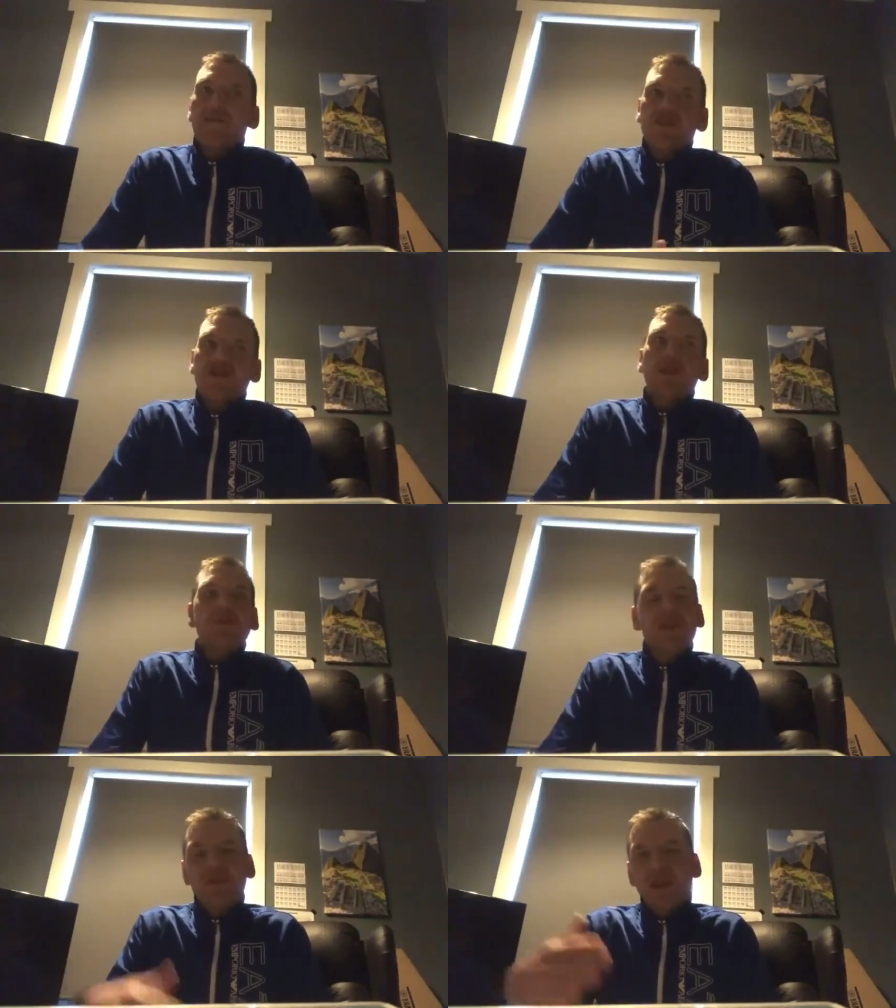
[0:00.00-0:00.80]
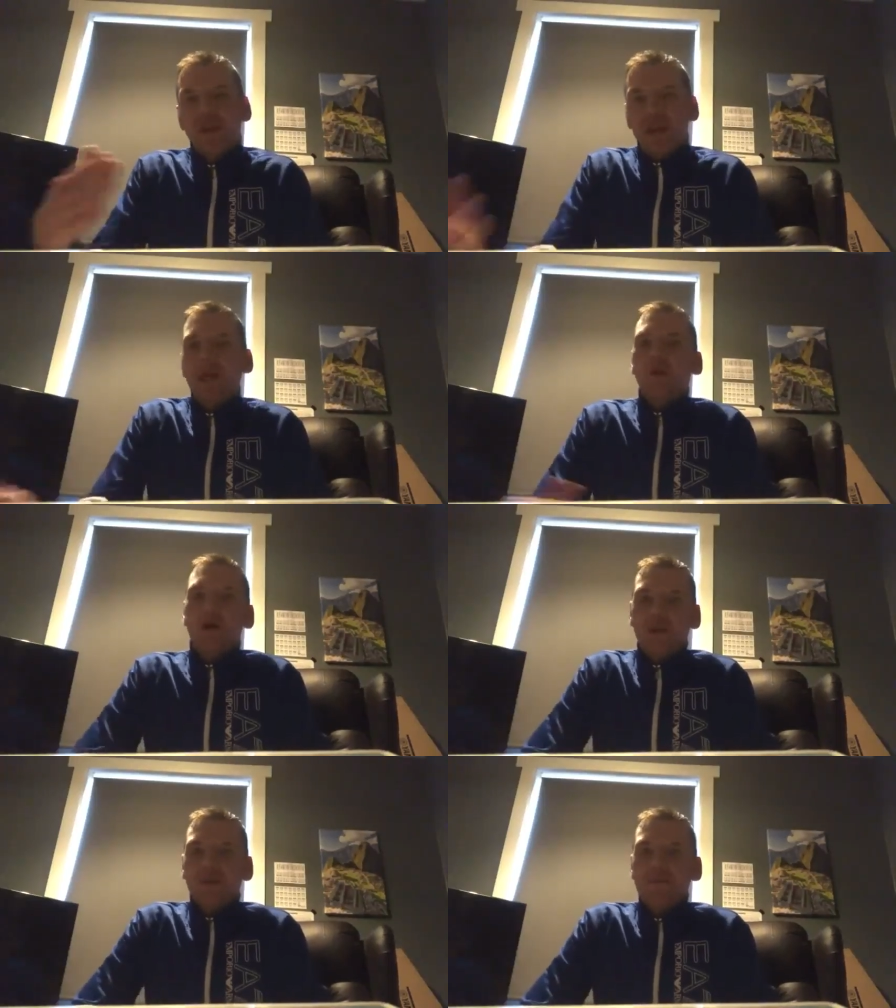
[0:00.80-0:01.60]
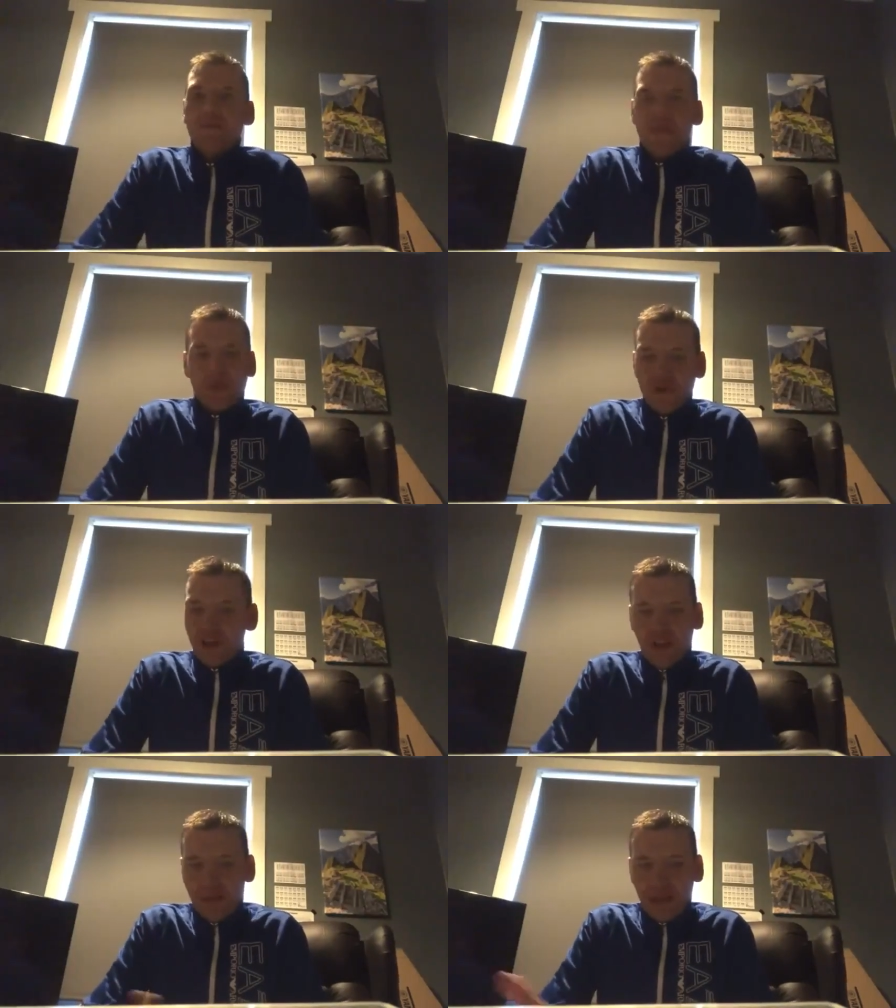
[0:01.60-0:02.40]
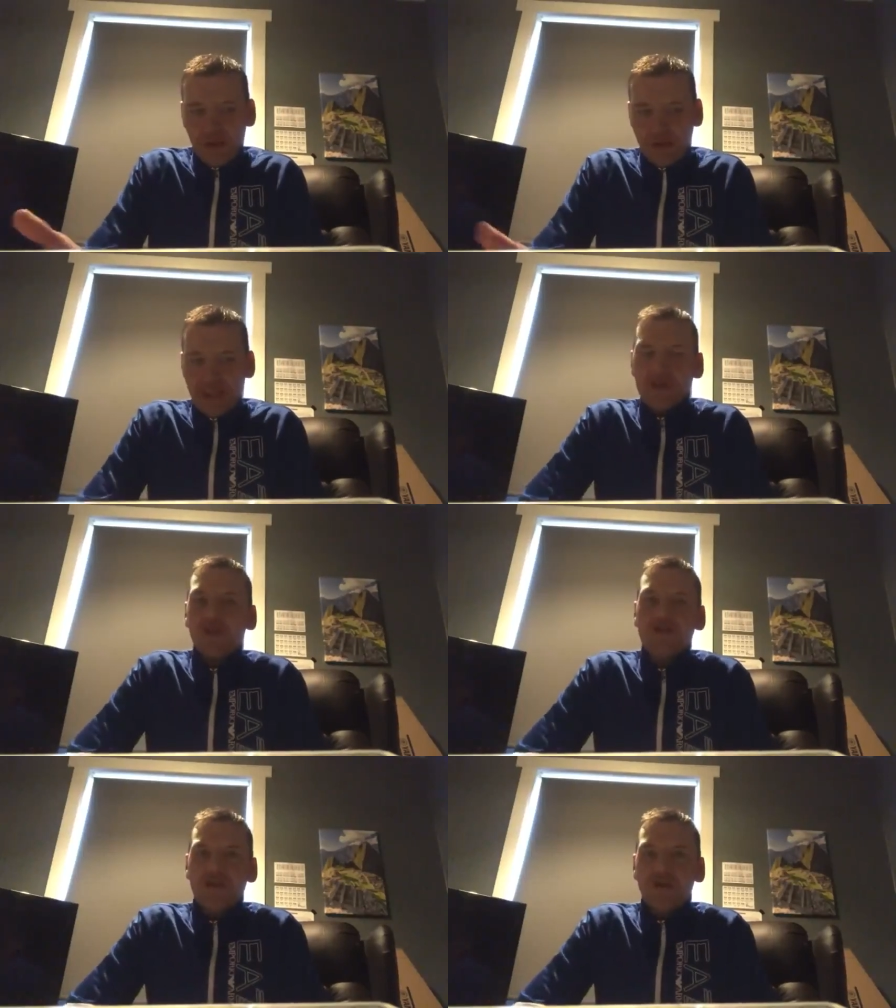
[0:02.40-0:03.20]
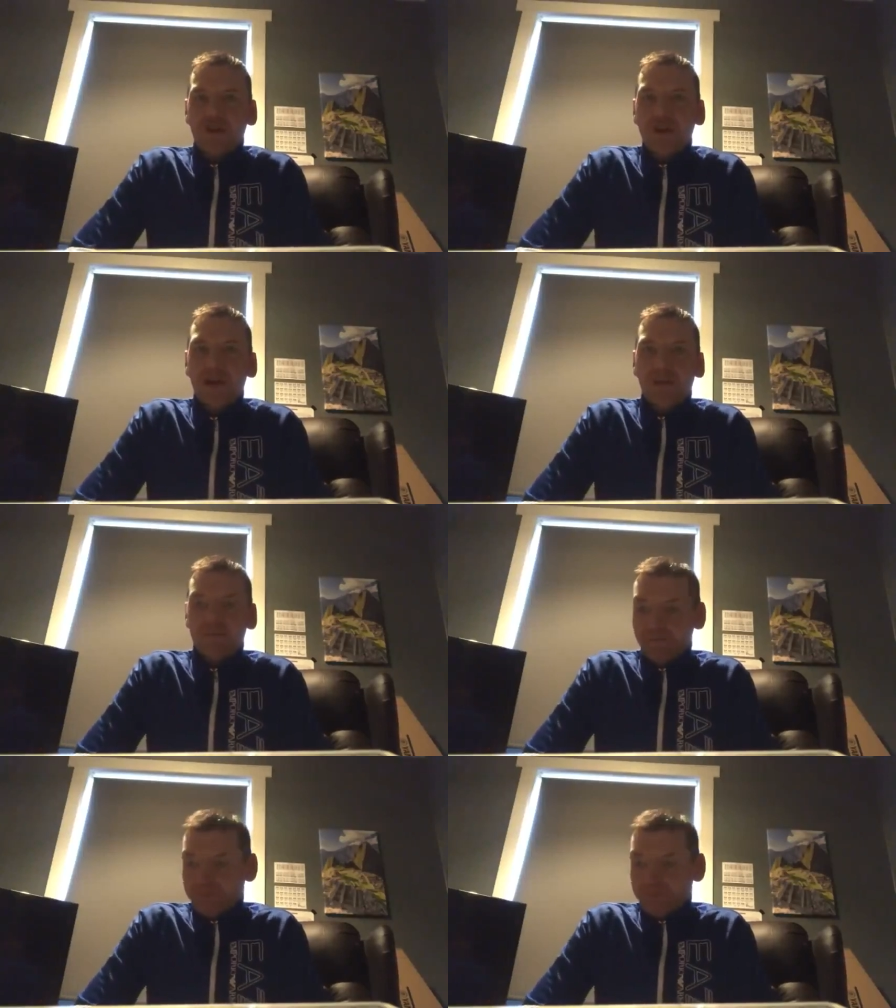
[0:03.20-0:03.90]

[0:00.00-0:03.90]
if it's something that they want there's unlimited resources for that.